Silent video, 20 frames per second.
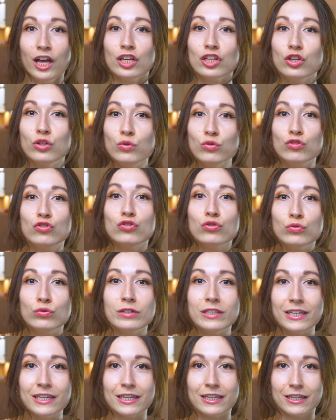you do
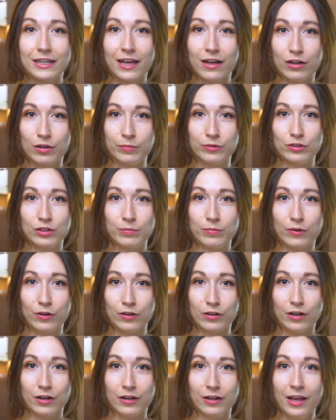need an accountability
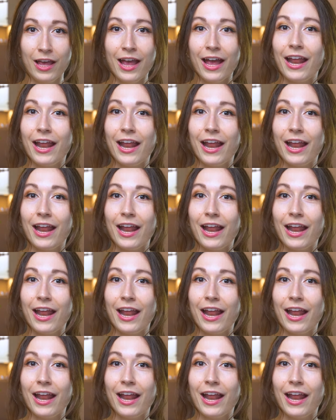partner.